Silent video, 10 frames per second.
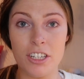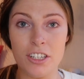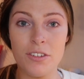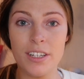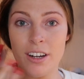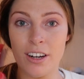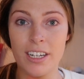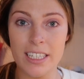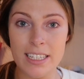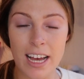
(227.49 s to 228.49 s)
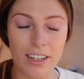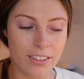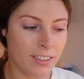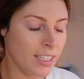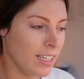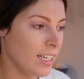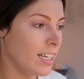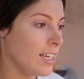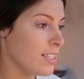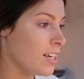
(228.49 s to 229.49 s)
Like you can already tell
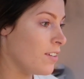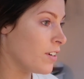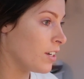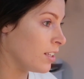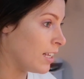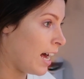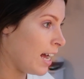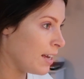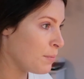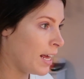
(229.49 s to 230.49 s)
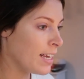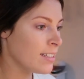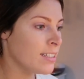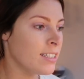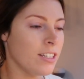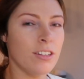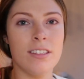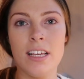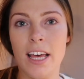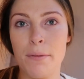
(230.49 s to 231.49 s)
it's covered a lot, but I can still
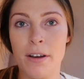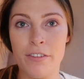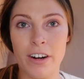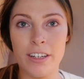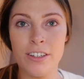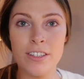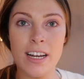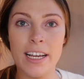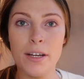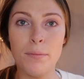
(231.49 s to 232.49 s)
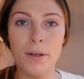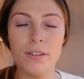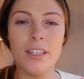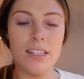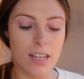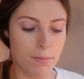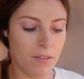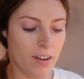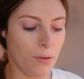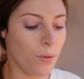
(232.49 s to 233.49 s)
see like my freckles, and I could build this up
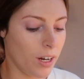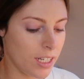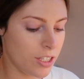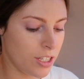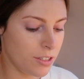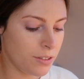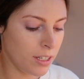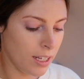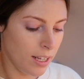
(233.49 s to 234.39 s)
if I wanted to,